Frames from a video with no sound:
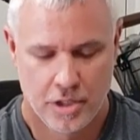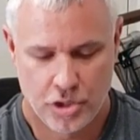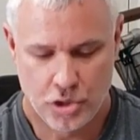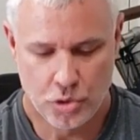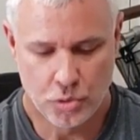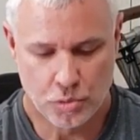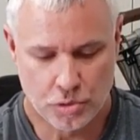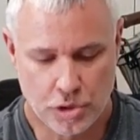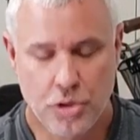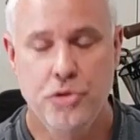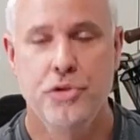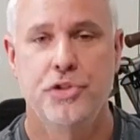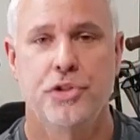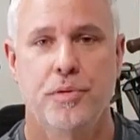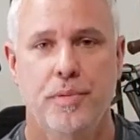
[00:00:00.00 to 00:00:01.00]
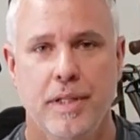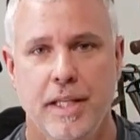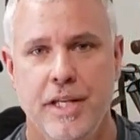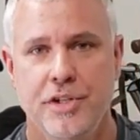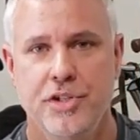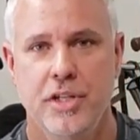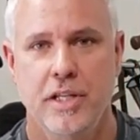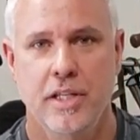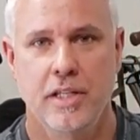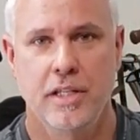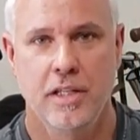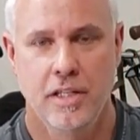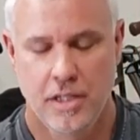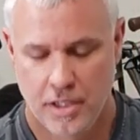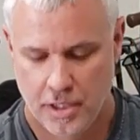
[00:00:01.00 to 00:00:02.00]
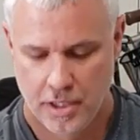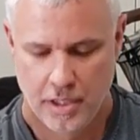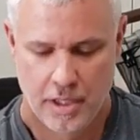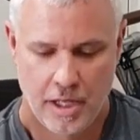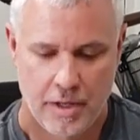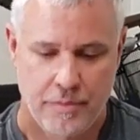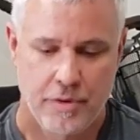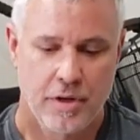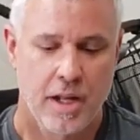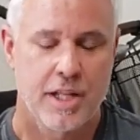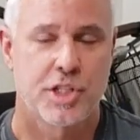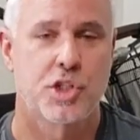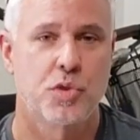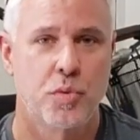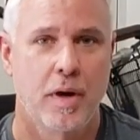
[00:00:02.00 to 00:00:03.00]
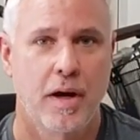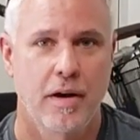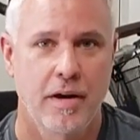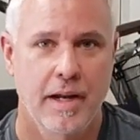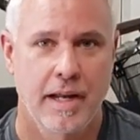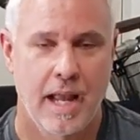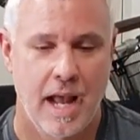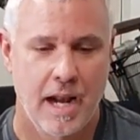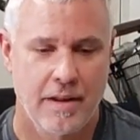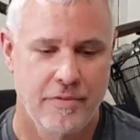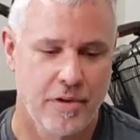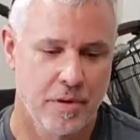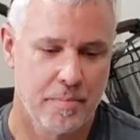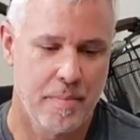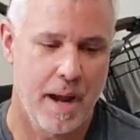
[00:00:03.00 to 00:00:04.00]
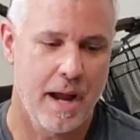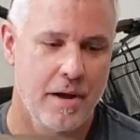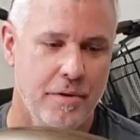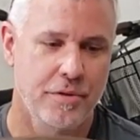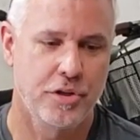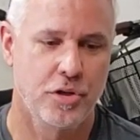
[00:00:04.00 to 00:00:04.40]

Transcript: You will lose your religion. If you're not swearing out of your mouth,